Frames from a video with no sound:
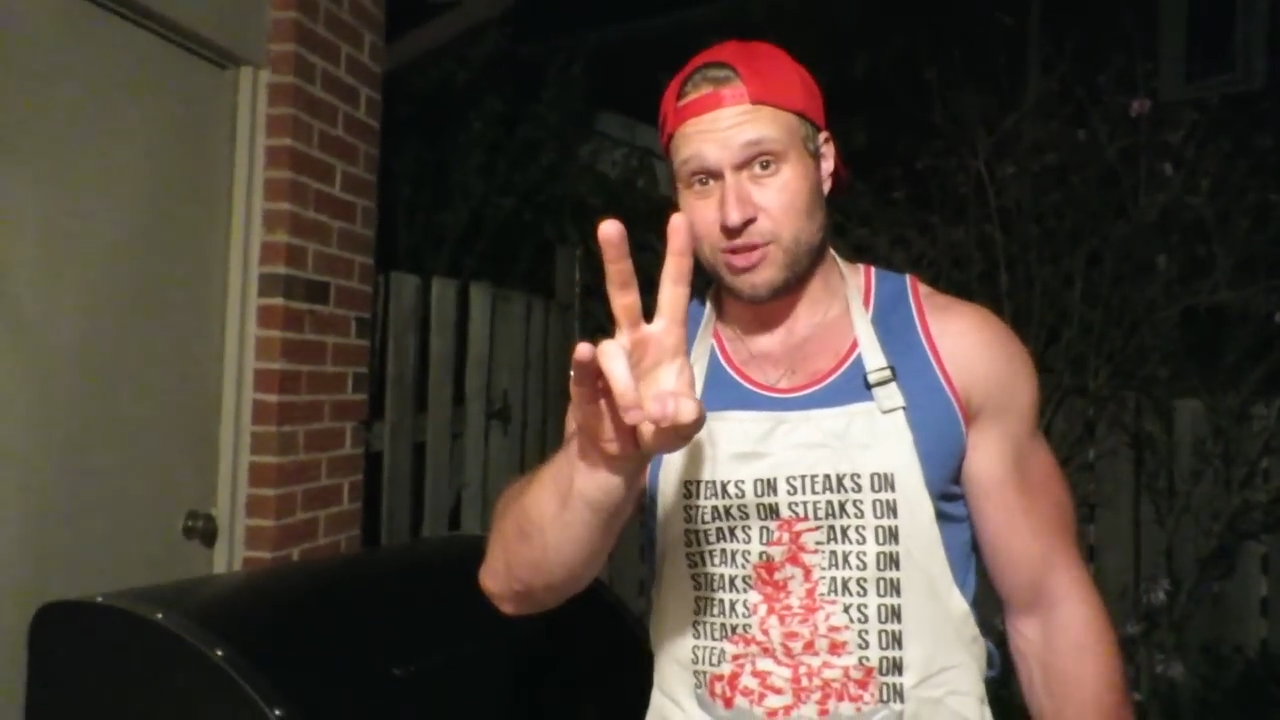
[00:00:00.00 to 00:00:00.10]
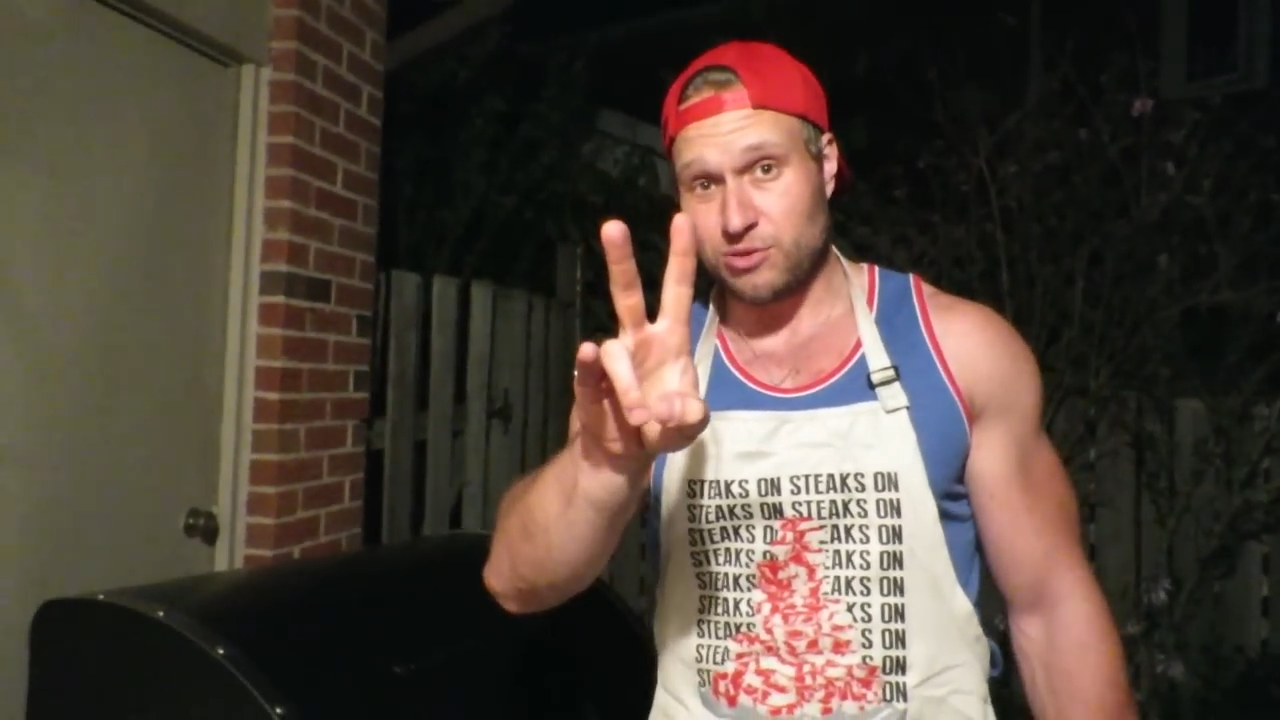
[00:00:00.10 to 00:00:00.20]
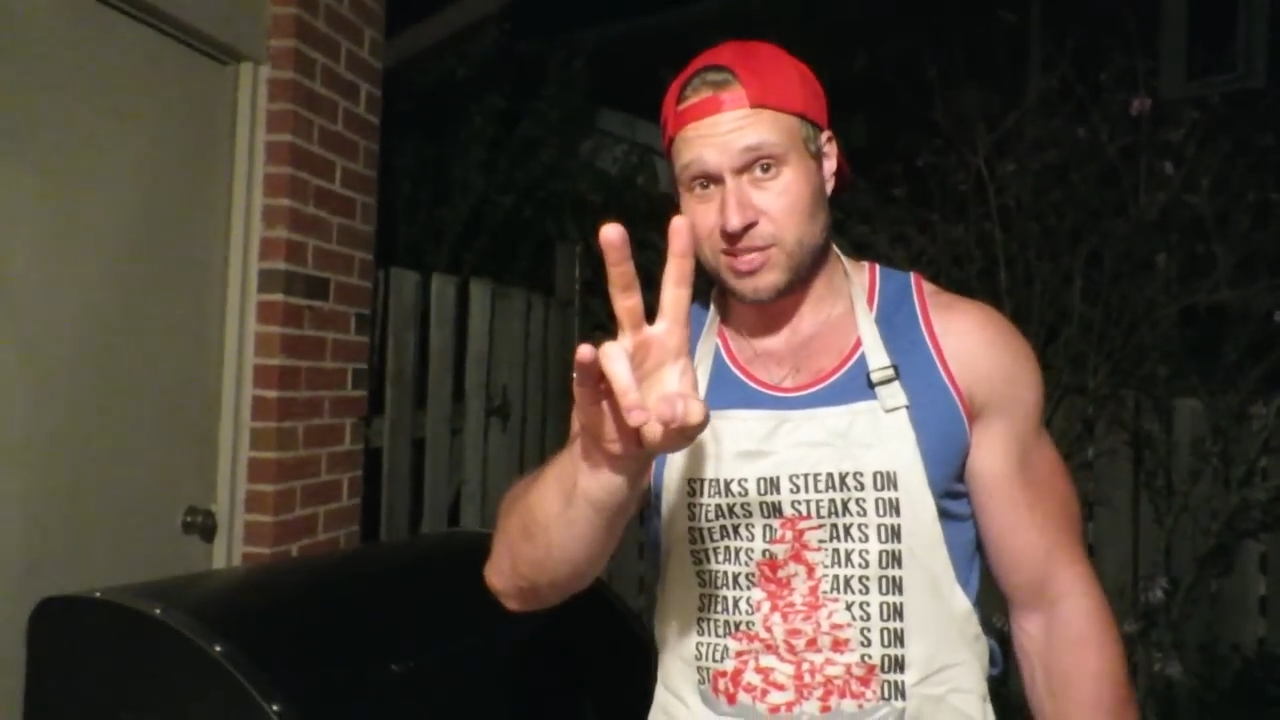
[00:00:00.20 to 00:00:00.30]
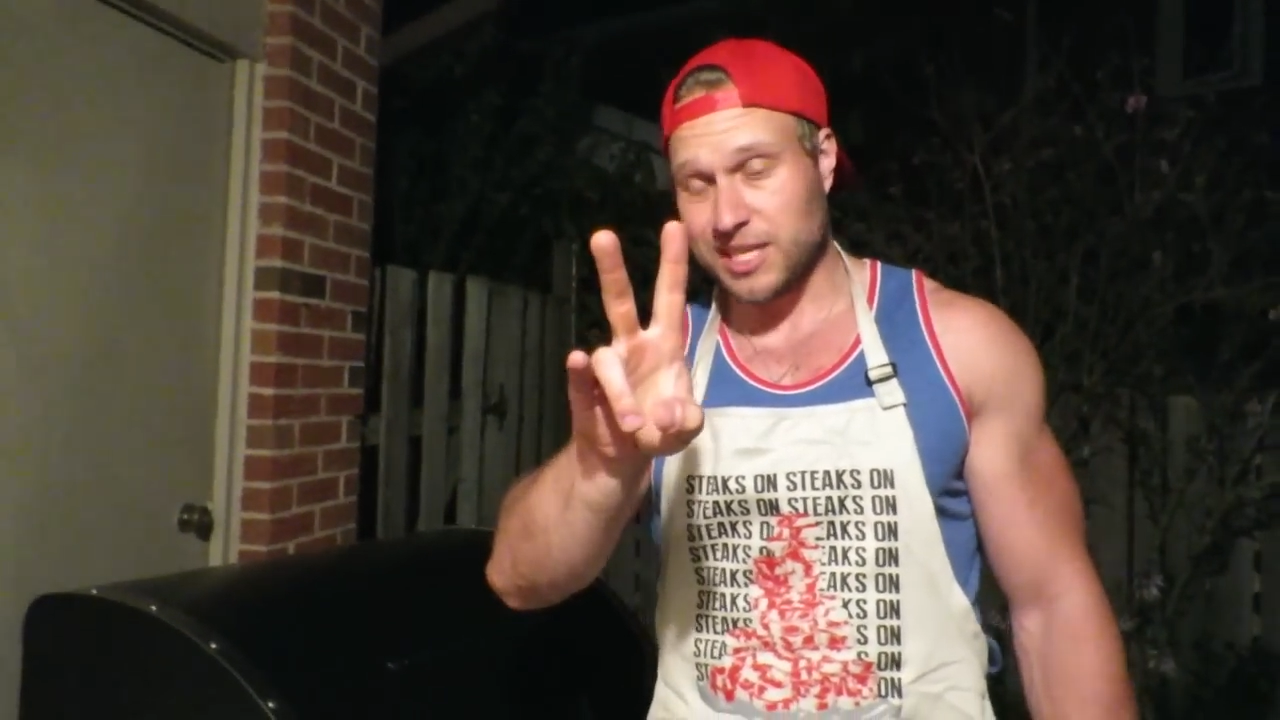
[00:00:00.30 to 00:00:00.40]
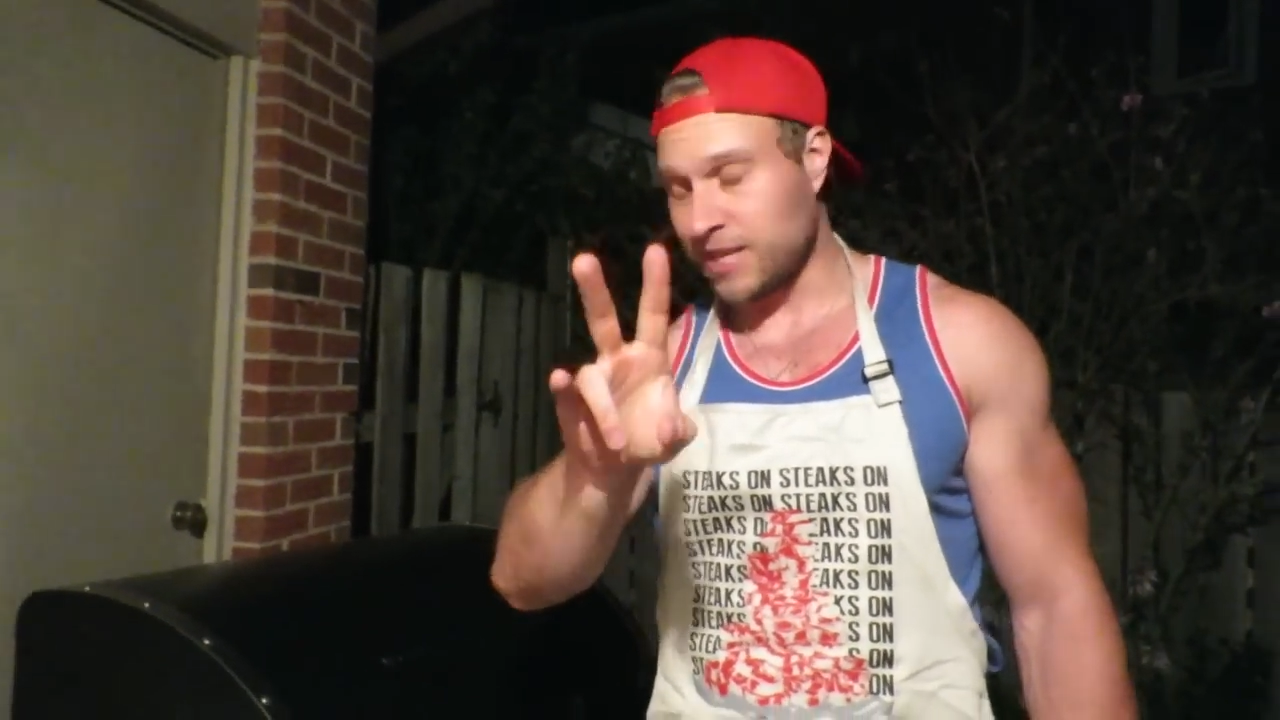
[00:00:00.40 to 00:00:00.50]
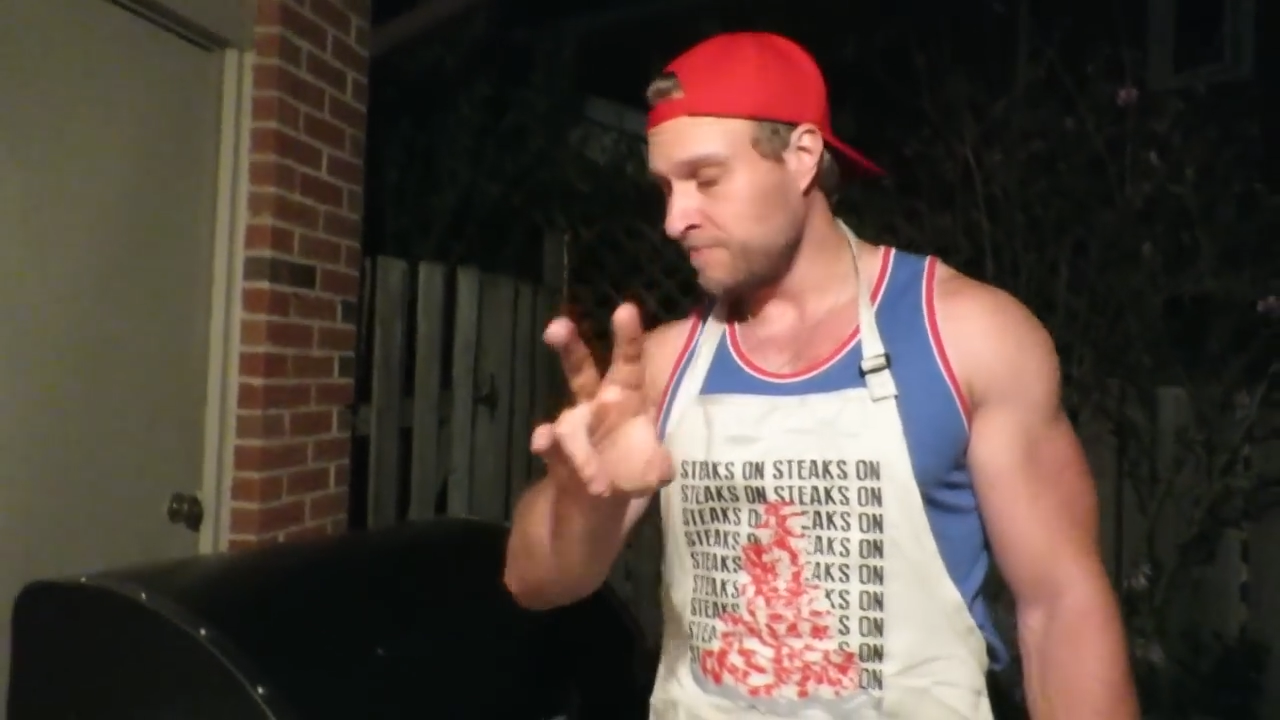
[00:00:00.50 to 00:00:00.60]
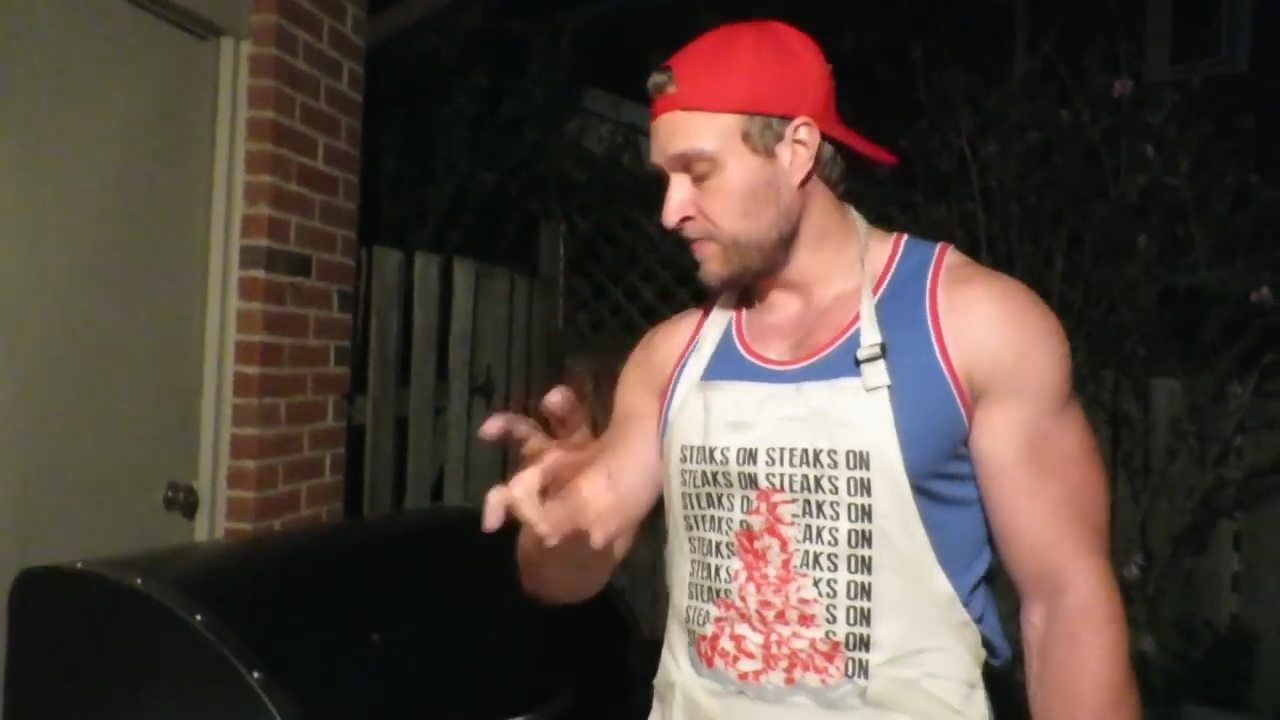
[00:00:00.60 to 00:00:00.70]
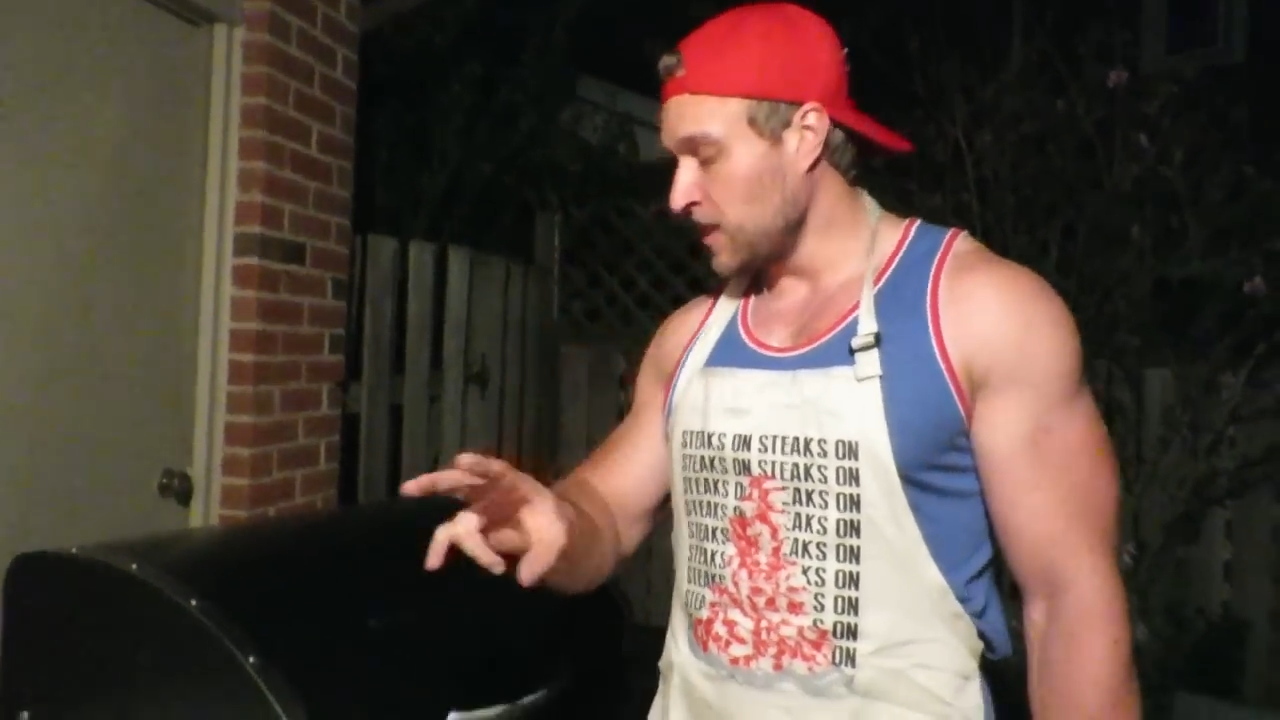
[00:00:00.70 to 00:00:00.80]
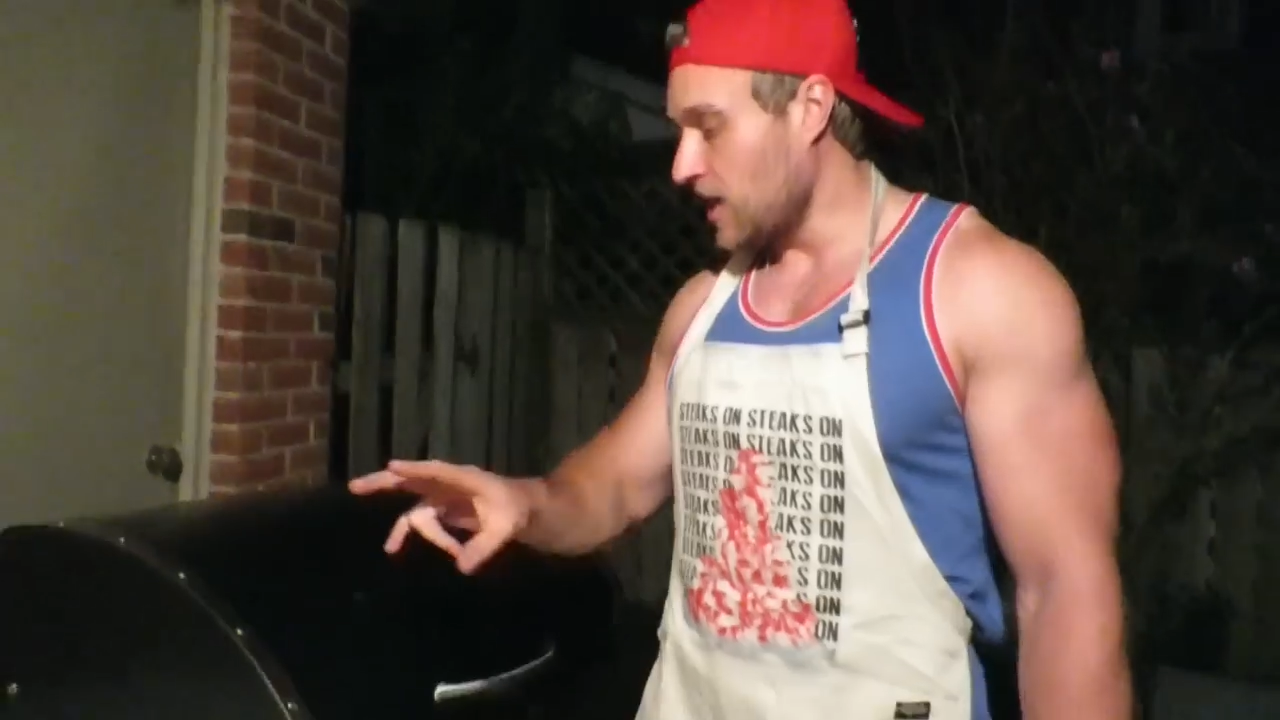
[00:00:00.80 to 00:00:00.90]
using it,